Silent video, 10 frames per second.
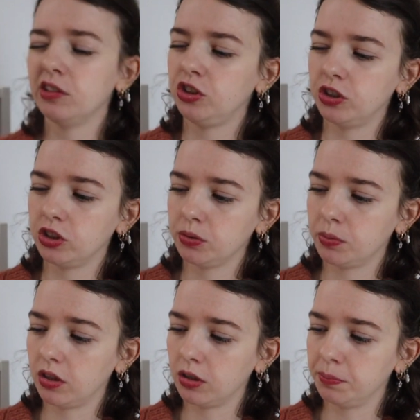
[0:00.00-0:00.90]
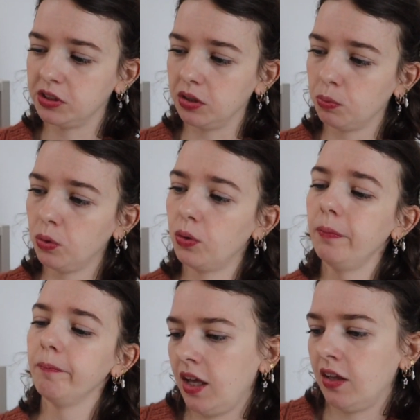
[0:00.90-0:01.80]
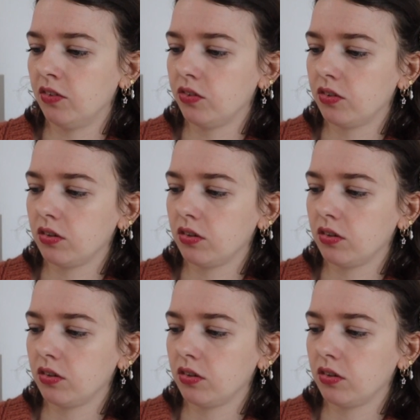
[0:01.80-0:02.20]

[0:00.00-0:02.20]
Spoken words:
it's just 100% wool. And